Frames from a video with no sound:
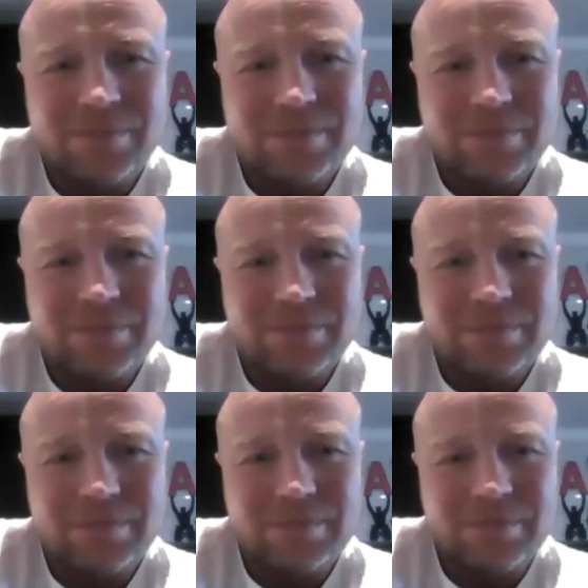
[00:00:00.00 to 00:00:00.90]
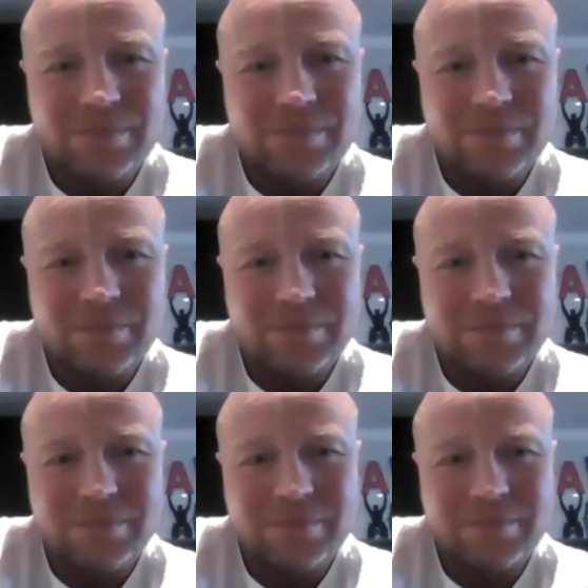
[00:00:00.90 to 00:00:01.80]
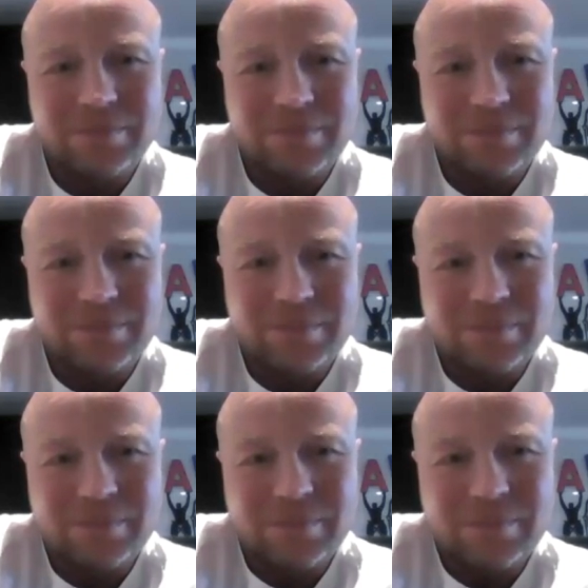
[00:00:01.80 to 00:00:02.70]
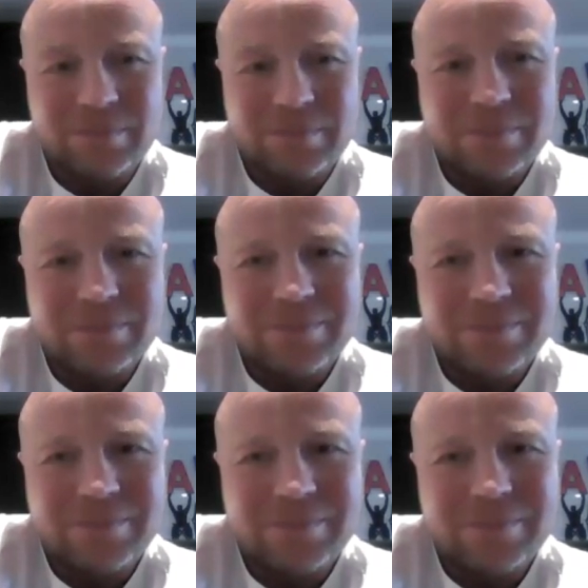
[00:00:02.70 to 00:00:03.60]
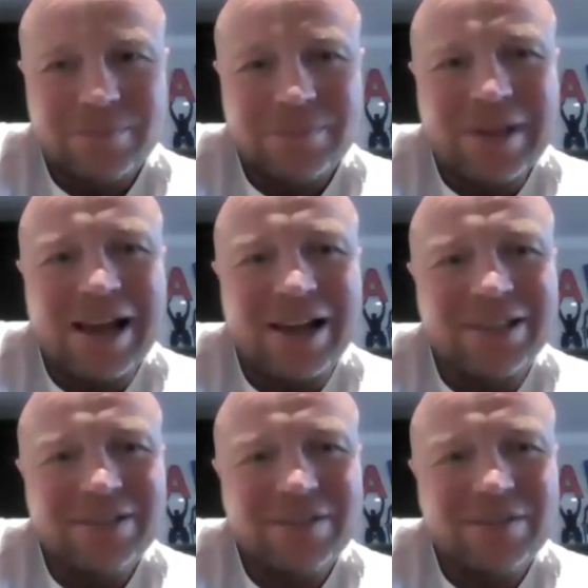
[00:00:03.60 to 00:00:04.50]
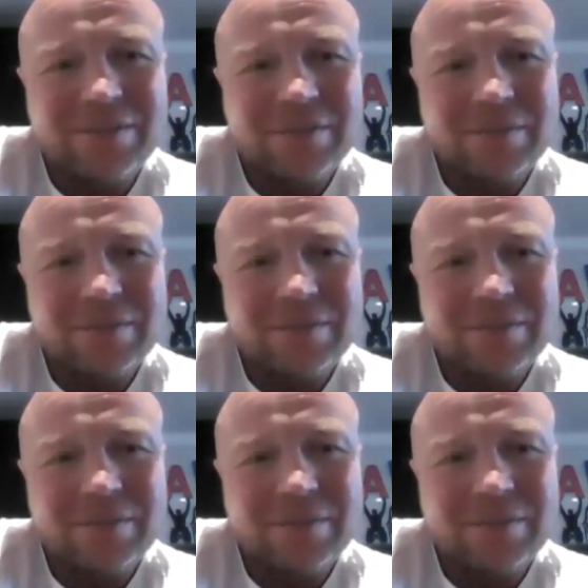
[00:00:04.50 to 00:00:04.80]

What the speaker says: (silent)